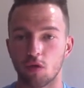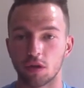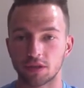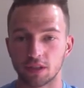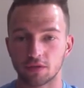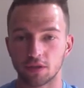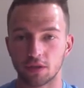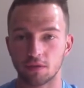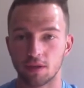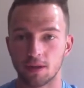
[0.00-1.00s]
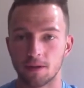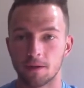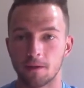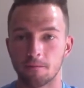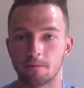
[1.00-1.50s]
royalties for you.
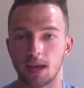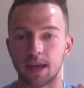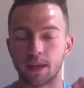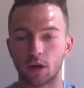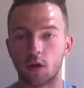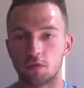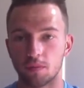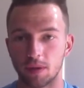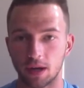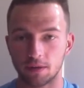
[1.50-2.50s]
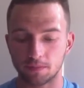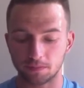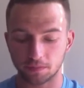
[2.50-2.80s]
And then go from there.